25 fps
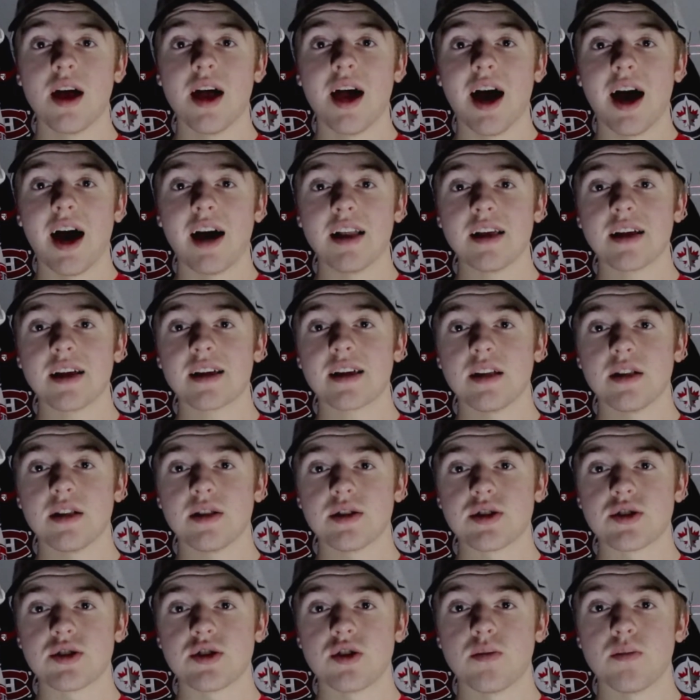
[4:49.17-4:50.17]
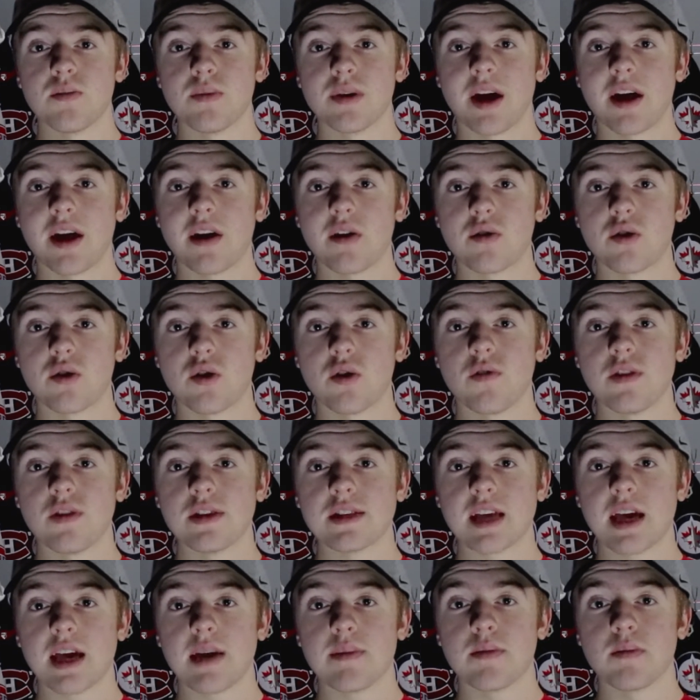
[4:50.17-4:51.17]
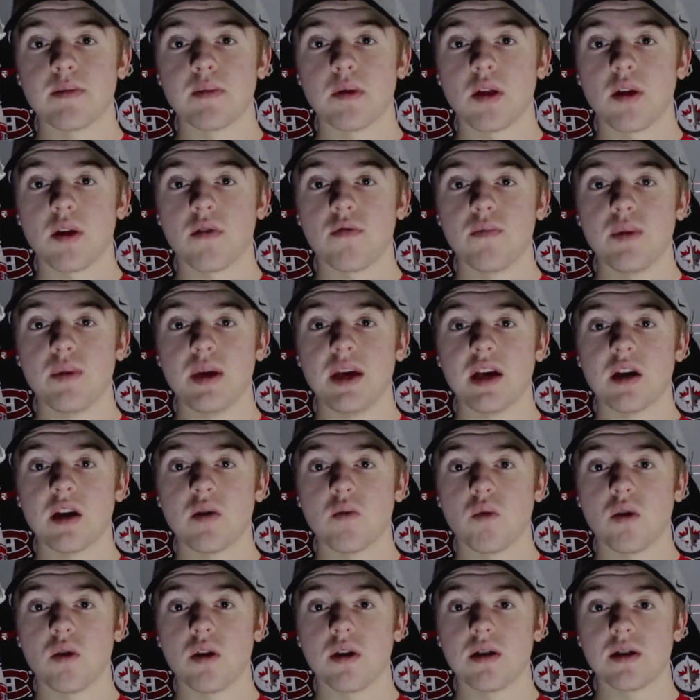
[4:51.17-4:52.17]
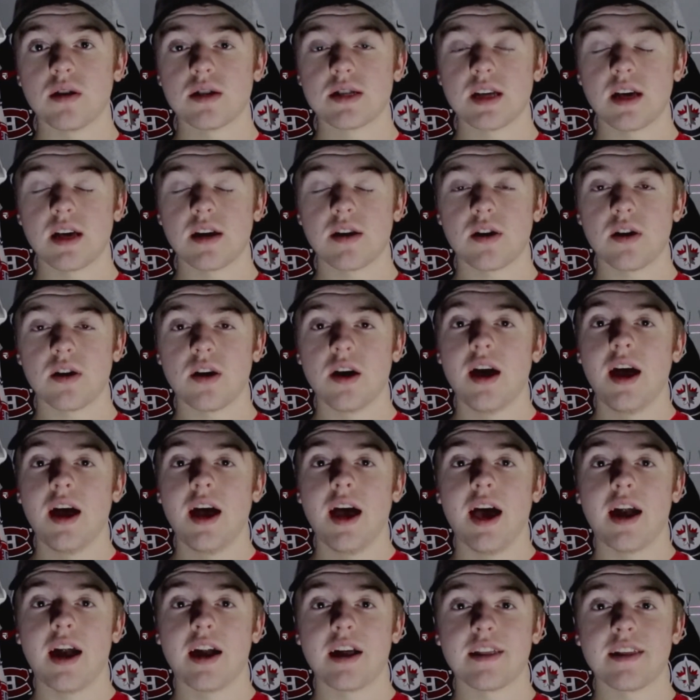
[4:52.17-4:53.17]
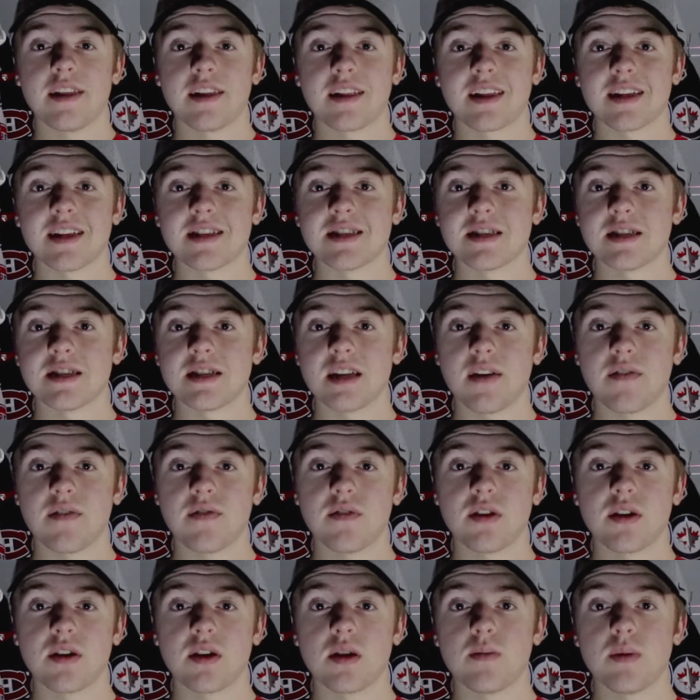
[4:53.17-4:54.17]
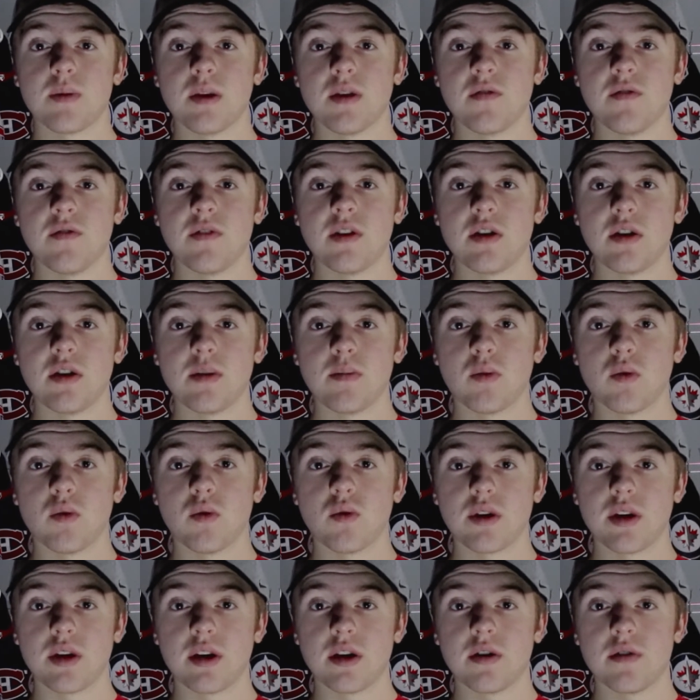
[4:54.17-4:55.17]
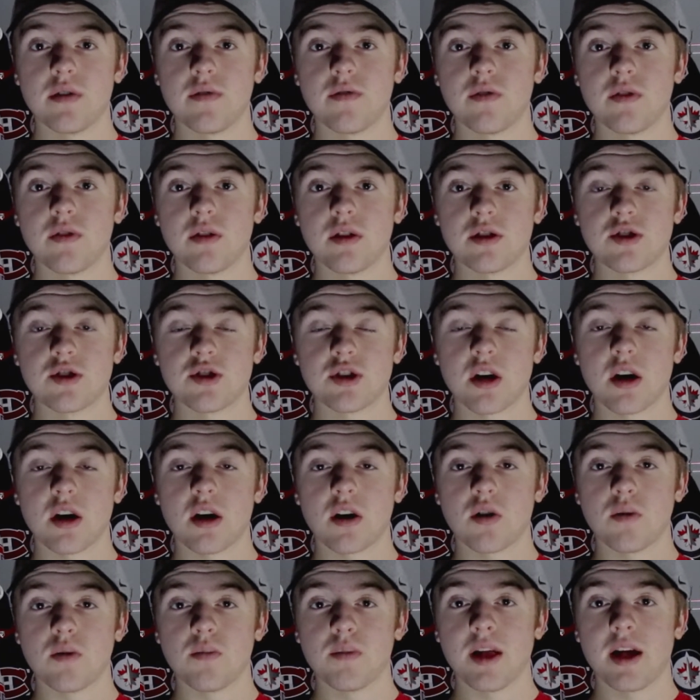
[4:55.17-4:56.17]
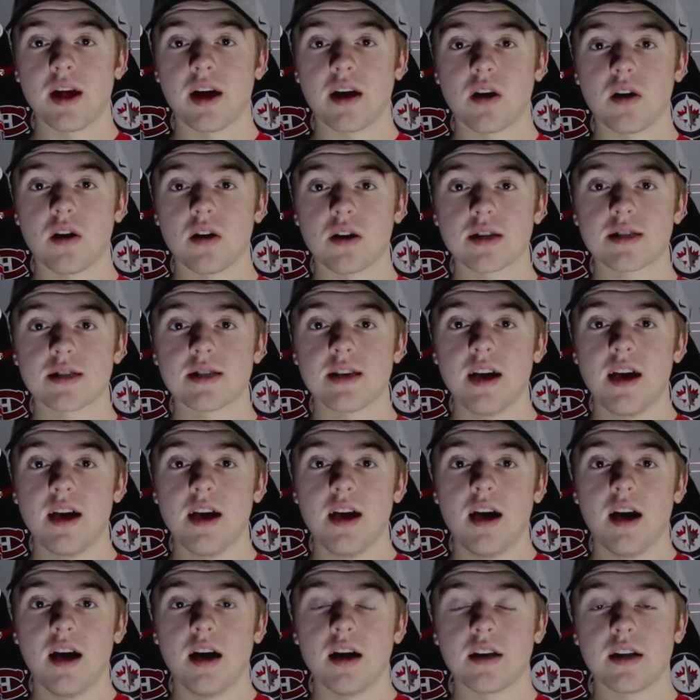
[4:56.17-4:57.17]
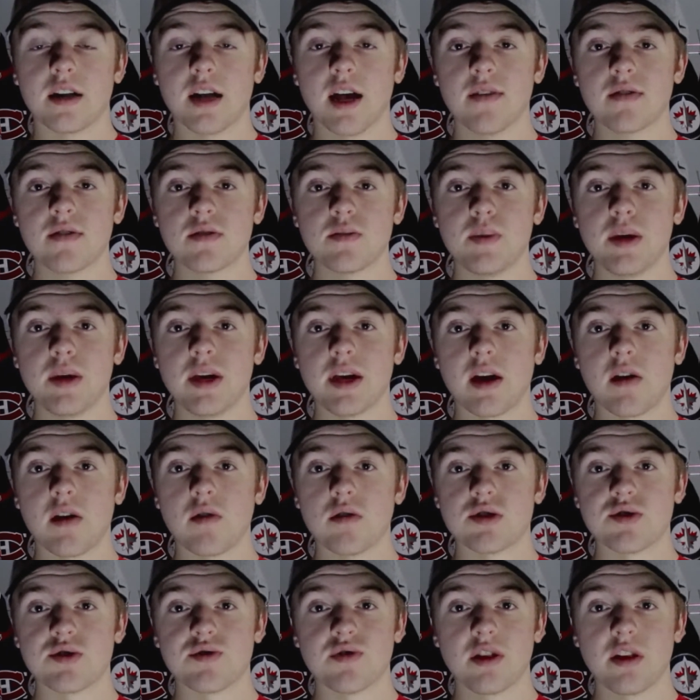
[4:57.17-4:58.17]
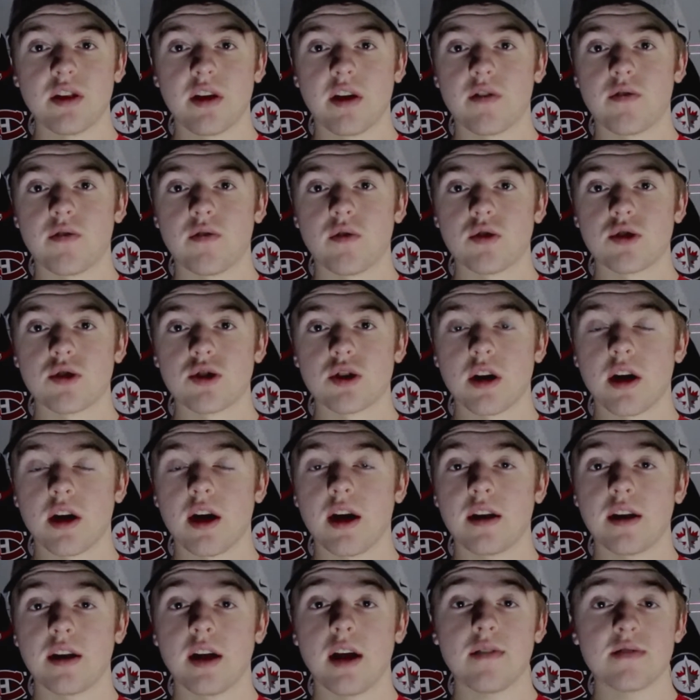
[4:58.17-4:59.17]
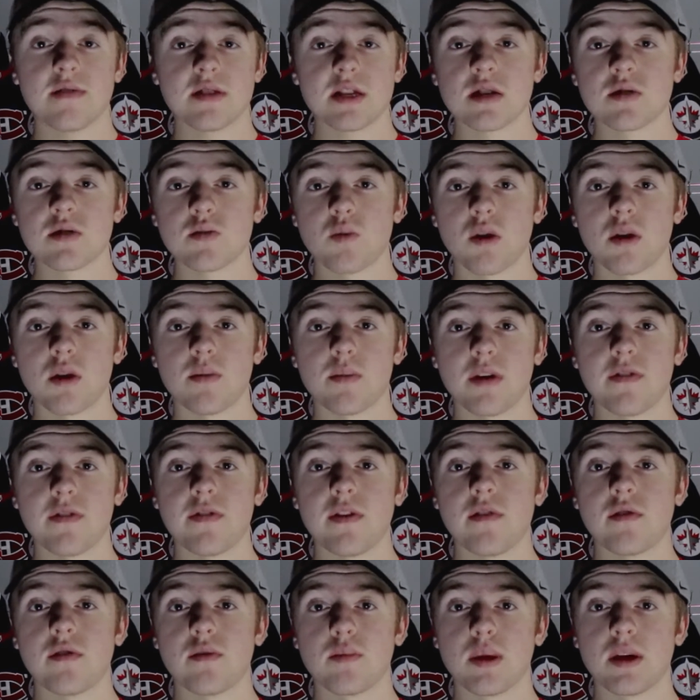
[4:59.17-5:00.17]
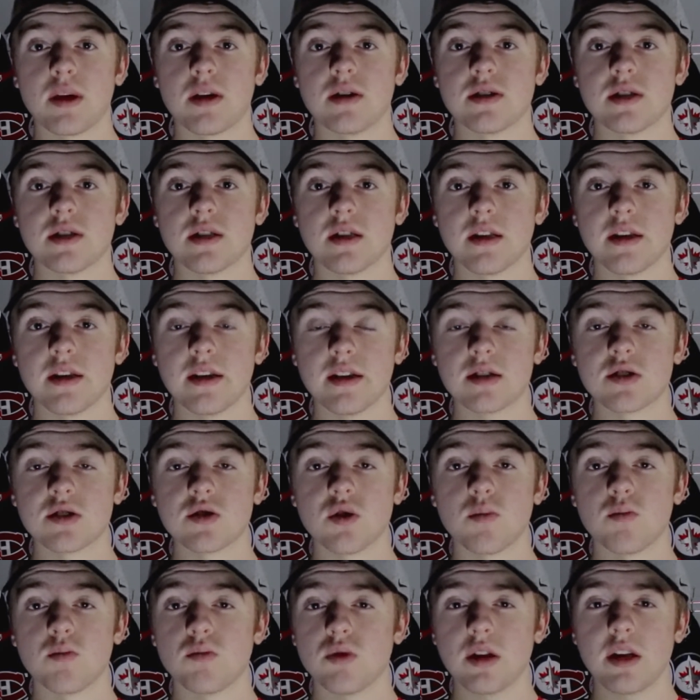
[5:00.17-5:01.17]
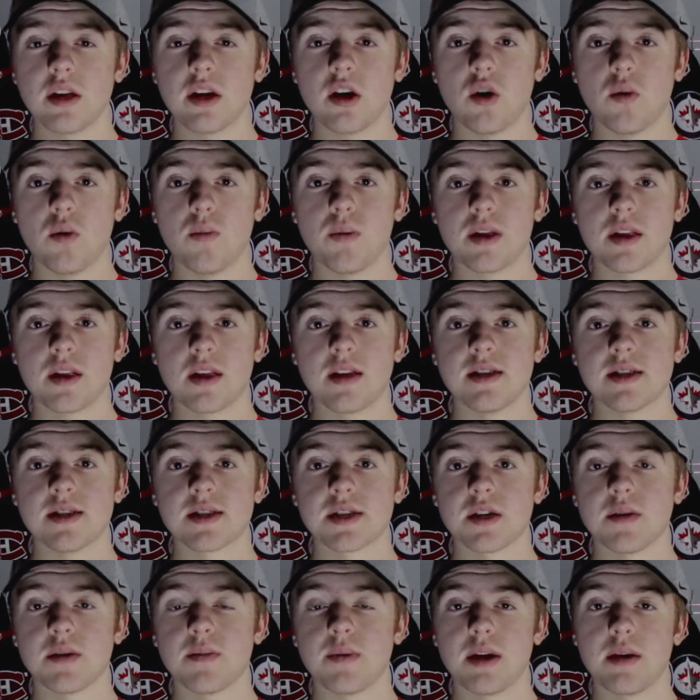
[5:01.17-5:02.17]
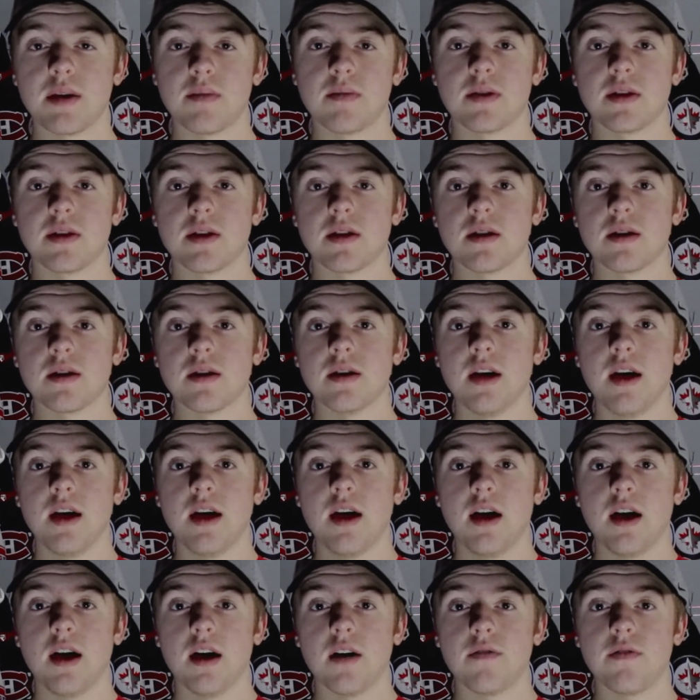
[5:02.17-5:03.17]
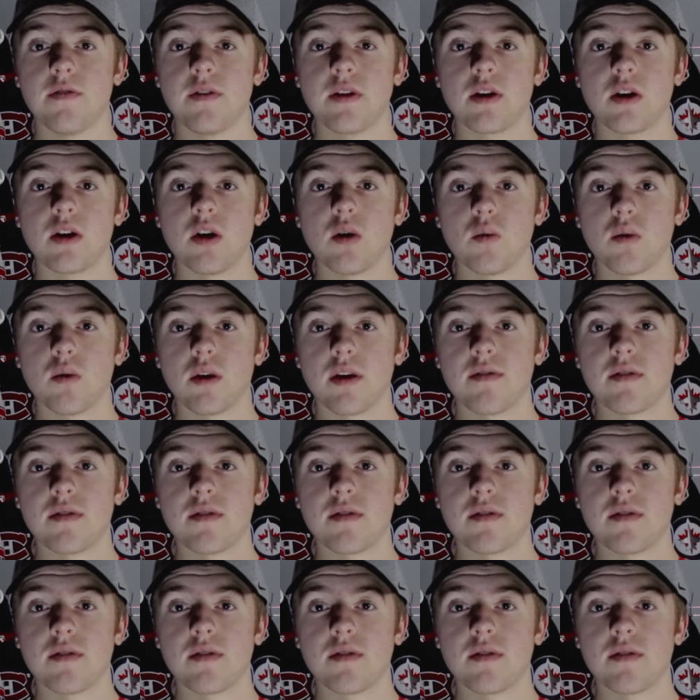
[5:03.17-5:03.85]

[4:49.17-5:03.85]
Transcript: I like Dylan Strome, but I don't know if he's capable of being a one center, and I think this is definitely going to be a very poor year for the Chicago Blackhawks. Taves being out is really unfortunate, and Taves is one of my favorite players in the league, so I'm really hoping that he's going to be able to figure out whatever